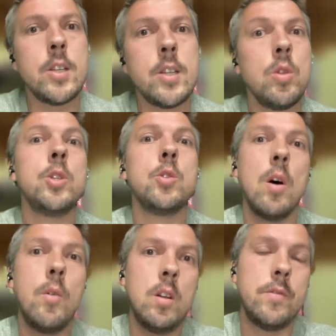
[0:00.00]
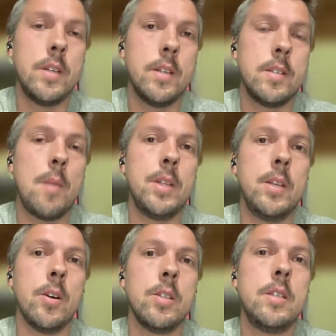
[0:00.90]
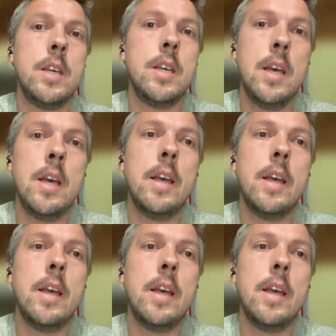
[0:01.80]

And so the withdrawal of the Sami DRC